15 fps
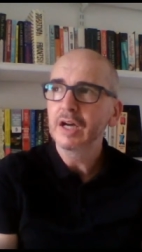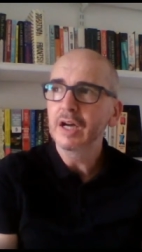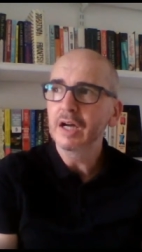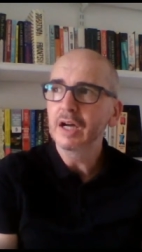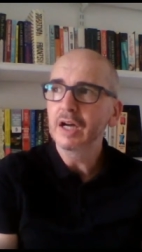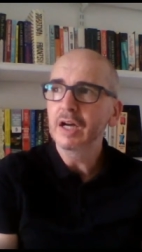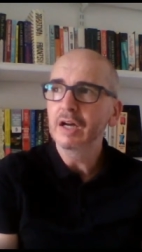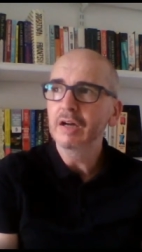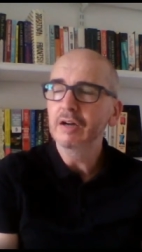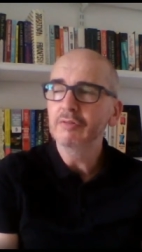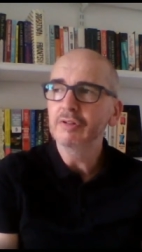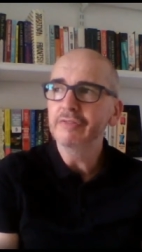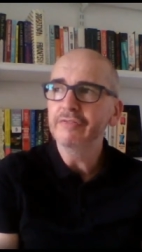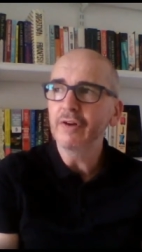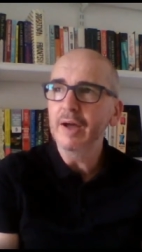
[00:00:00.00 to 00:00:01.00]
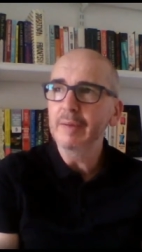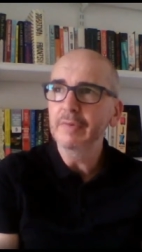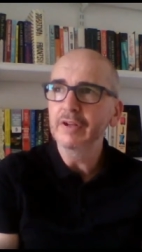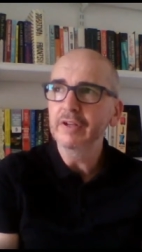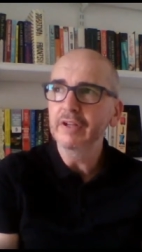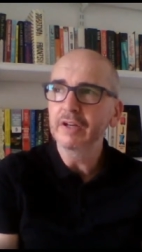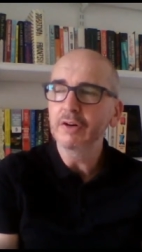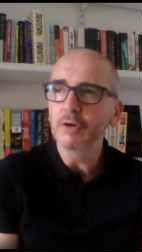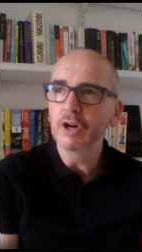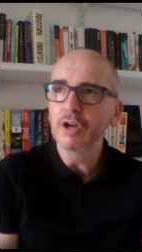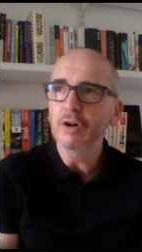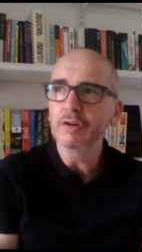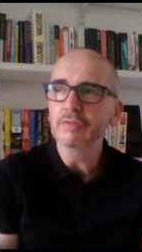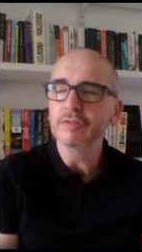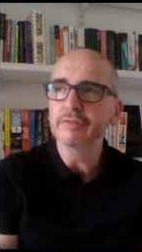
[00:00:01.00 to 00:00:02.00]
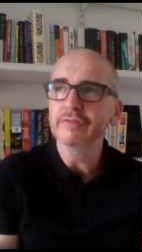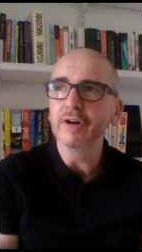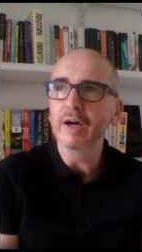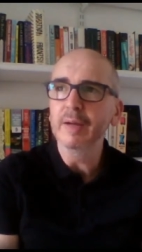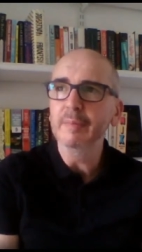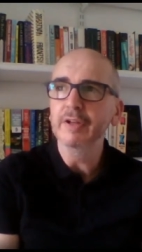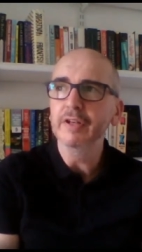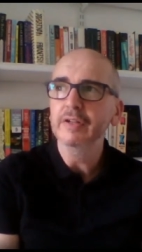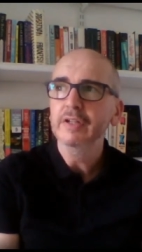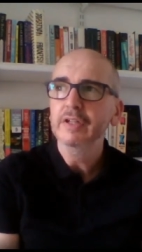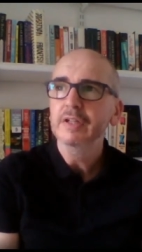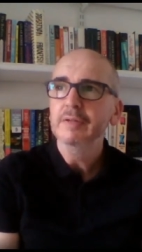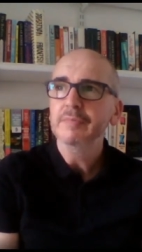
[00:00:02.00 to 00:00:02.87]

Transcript: uh, uh, refinement or a lot of refinement.